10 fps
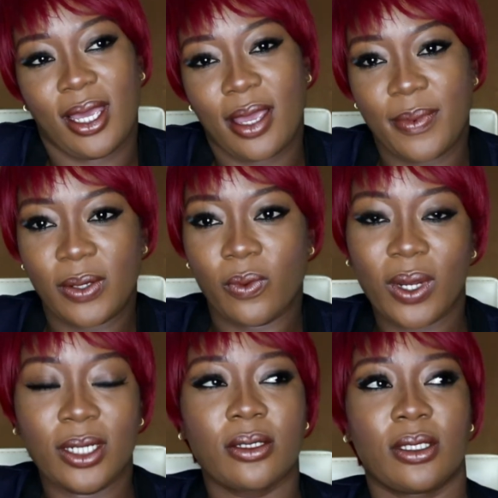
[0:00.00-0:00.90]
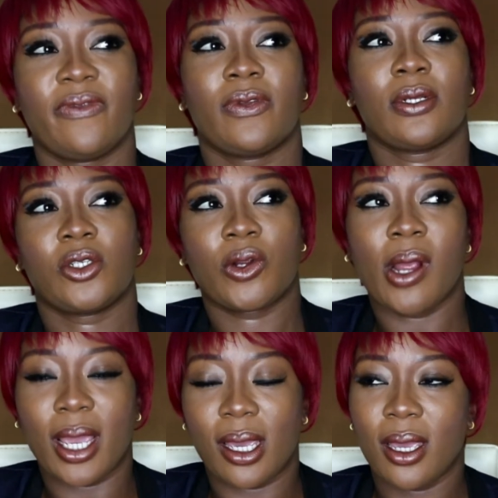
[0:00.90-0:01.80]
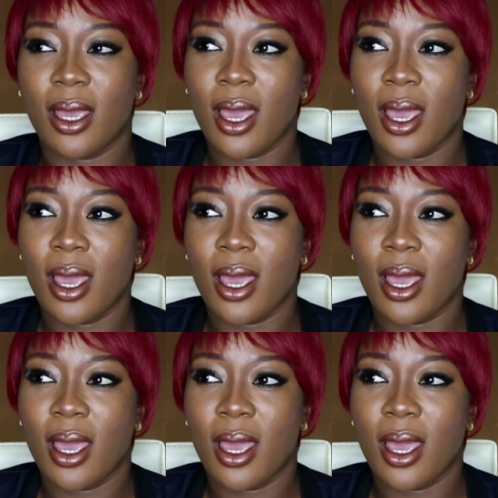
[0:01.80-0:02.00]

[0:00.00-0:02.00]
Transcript: I mean, why not give it a try?